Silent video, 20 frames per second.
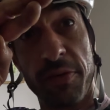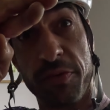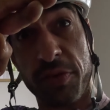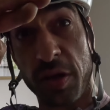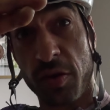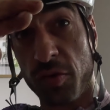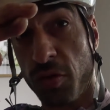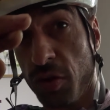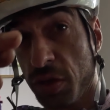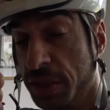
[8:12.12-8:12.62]

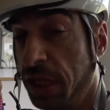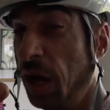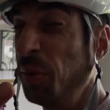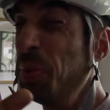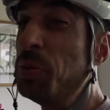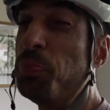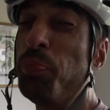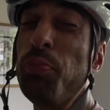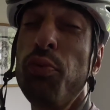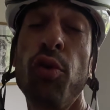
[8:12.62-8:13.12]
everything crossed, that
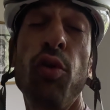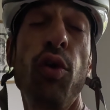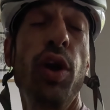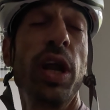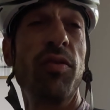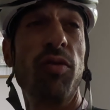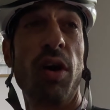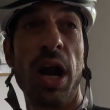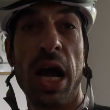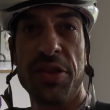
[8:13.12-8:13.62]
would be
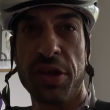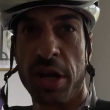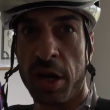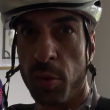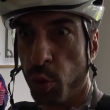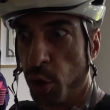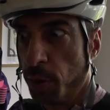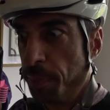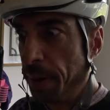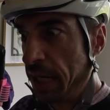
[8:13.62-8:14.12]
pretty rad. And
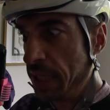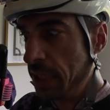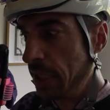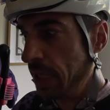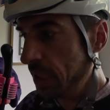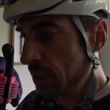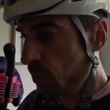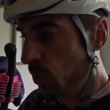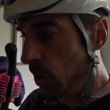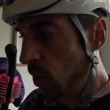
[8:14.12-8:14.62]
I wanna paint
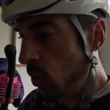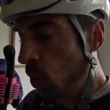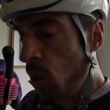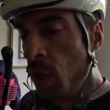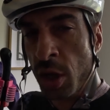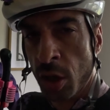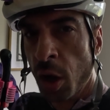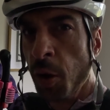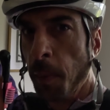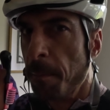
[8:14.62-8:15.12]
it as well.
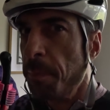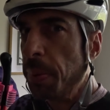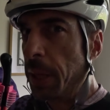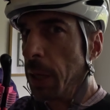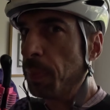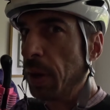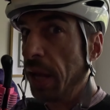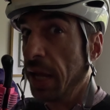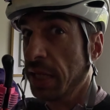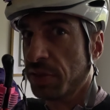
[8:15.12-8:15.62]

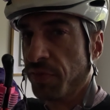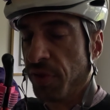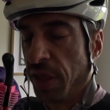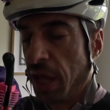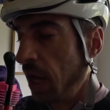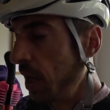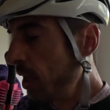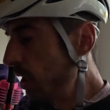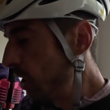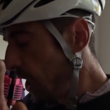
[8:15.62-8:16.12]
Big plans for
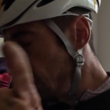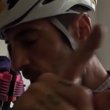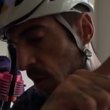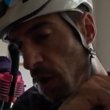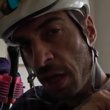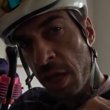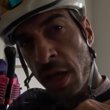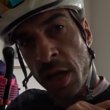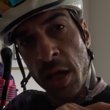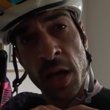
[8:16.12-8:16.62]
that.
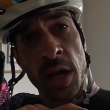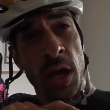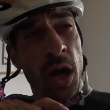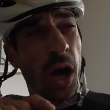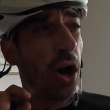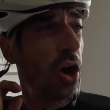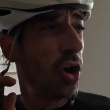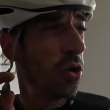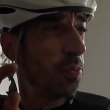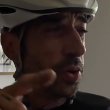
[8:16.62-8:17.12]
Anyway.
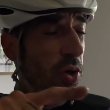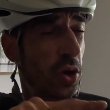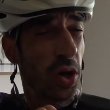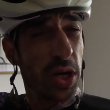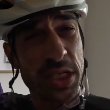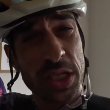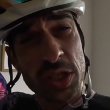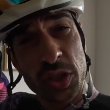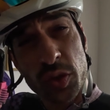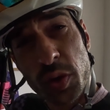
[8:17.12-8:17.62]
I hope you
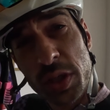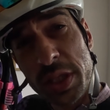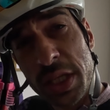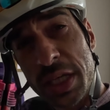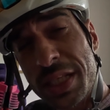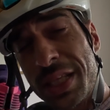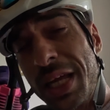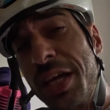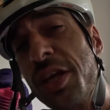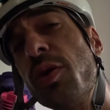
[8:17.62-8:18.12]
guys enjoyed
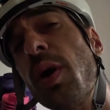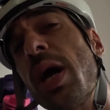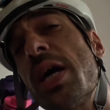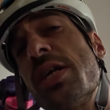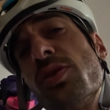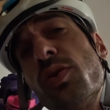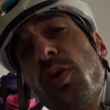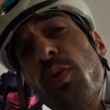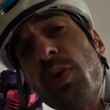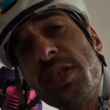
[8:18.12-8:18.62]
this. Thank you
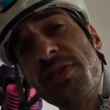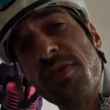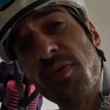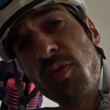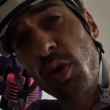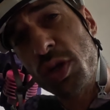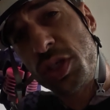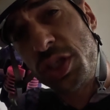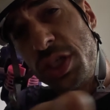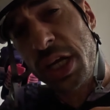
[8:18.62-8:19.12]
as always for
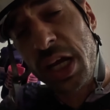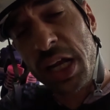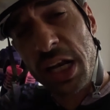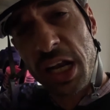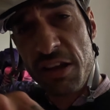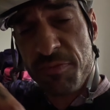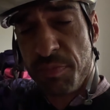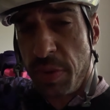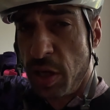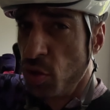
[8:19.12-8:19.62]
watching.
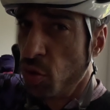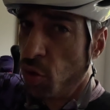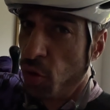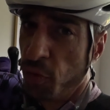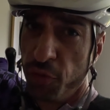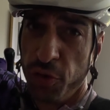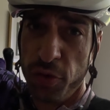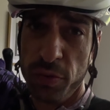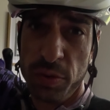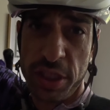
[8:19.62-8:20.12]
Leave me your
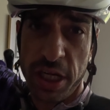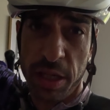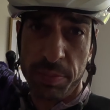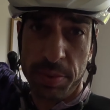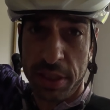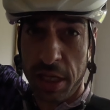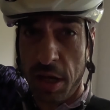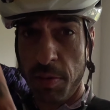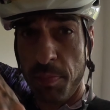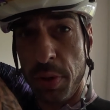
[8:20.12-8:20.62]
food
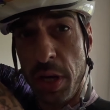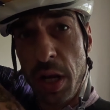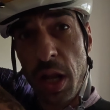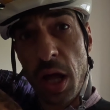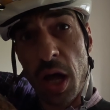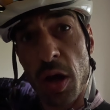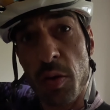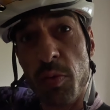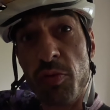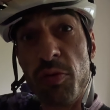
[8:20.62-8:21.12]
tips down
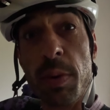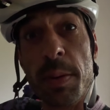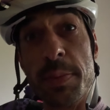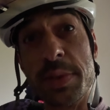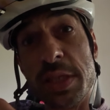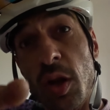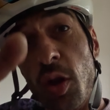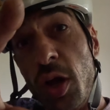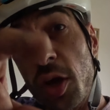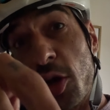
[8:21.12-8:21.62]
below.
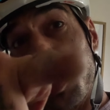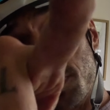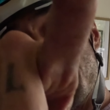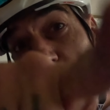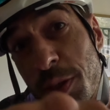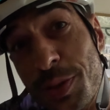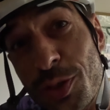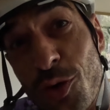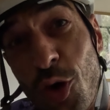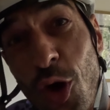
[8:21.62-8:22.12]
Remember to like, comment,
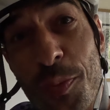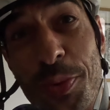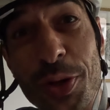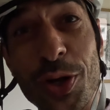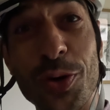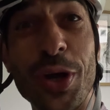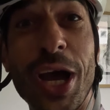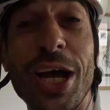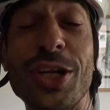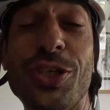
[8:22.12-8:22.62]
subscribe,
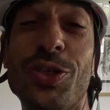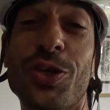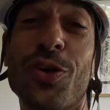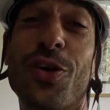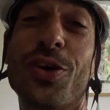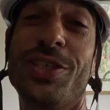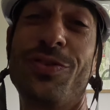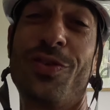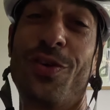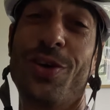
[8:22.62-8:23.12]
and I'll catch you
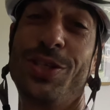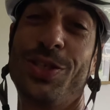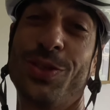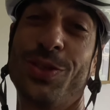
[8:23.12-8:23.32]
guys very